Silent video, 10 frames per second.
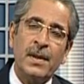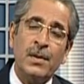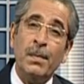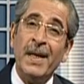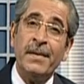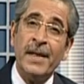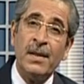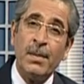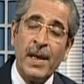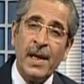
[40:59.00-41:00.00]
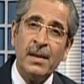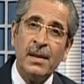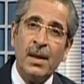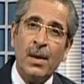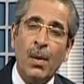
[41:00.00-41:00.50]
to maintain the brand
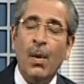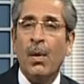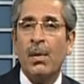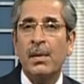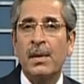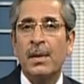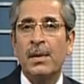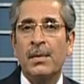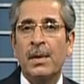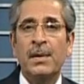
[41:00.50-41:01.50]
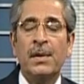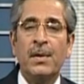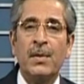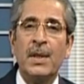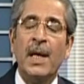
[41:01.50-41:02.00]
or to
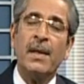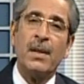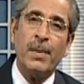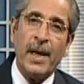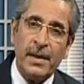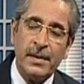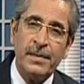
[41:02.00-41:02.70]
introduce another brand.